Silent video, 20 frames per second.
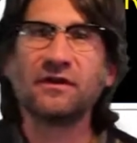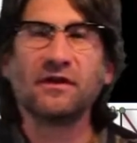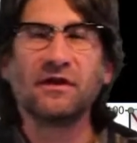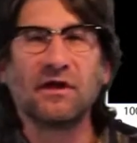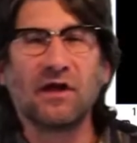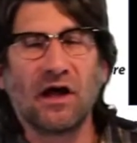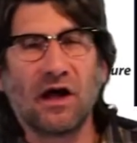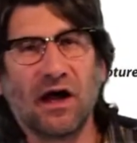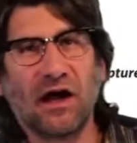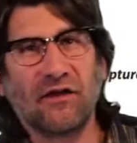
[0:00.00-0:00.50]

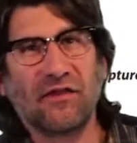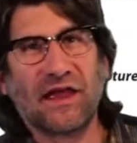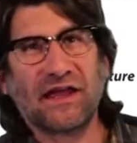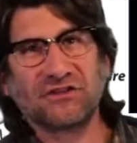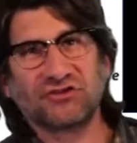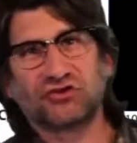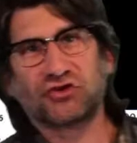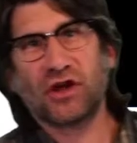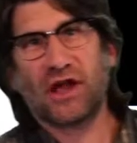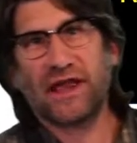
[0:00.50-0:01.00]

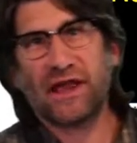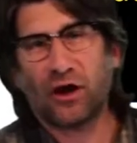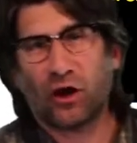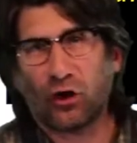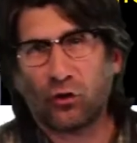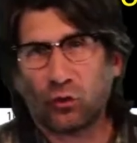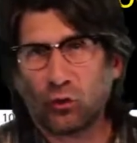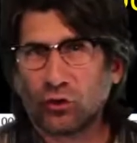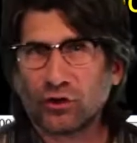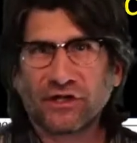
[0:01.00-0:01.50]
that
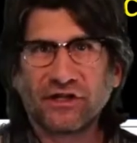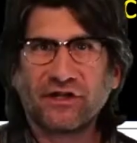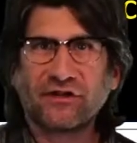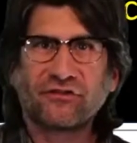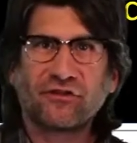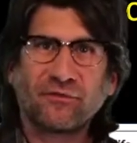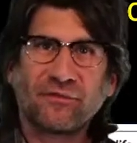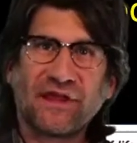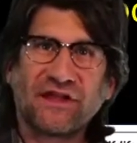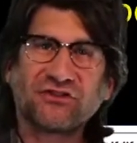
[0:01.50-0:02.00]

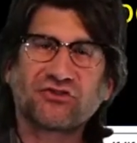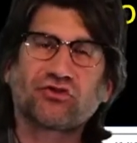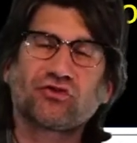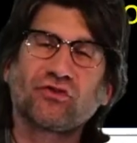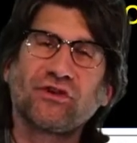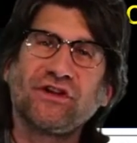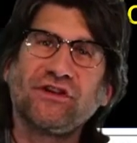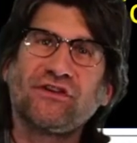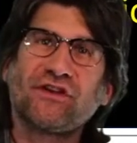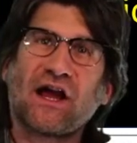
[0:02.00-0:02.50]
organism, that
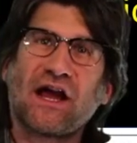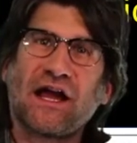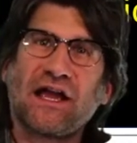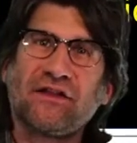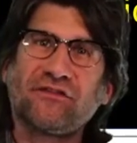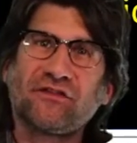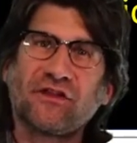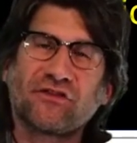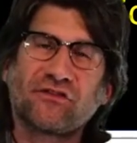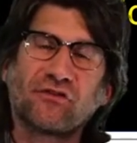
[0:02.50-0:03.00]
tree
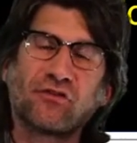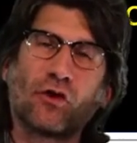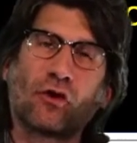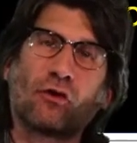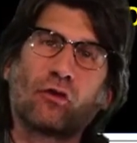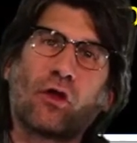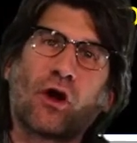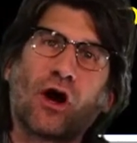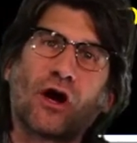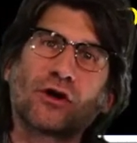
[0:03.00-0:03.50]
dies, it's no
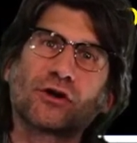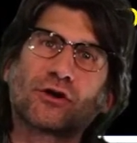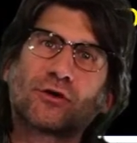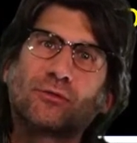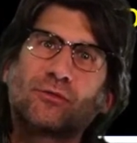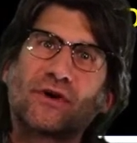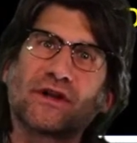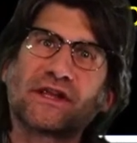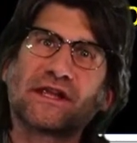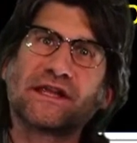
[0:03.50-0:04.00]
longer
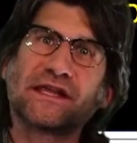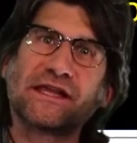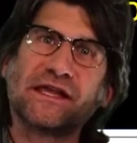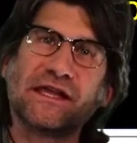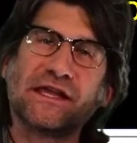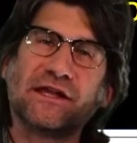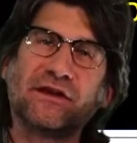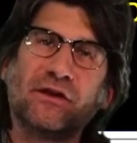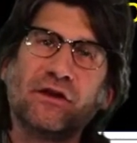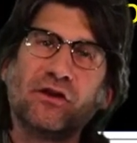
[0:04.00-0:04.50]
bringing
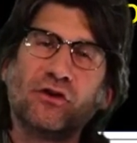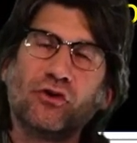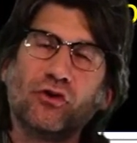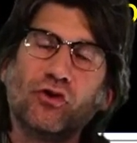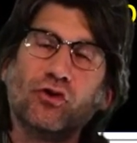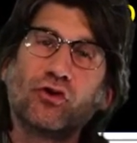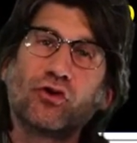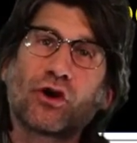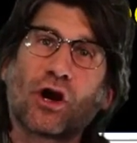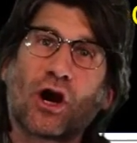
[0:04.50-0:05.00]
in
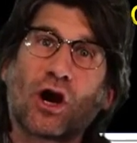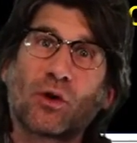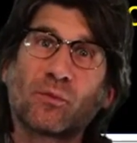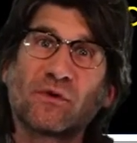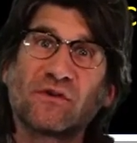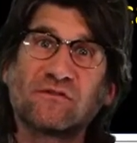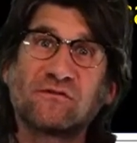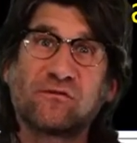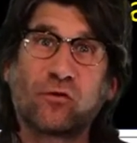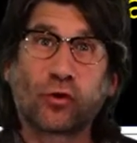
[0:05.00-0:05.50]
new
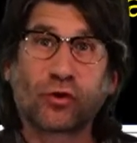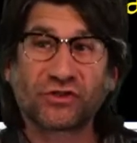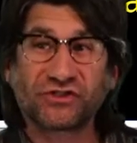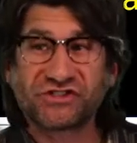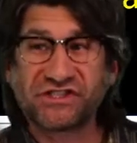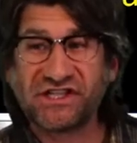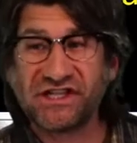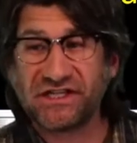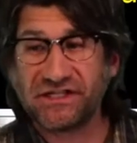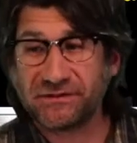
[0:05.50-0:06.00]

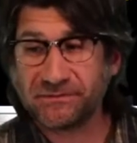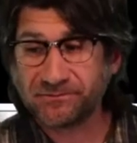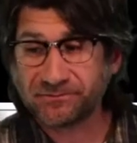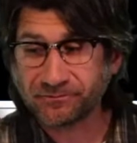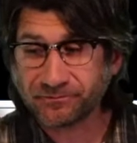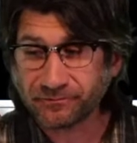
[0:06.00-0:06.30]
carbon-14.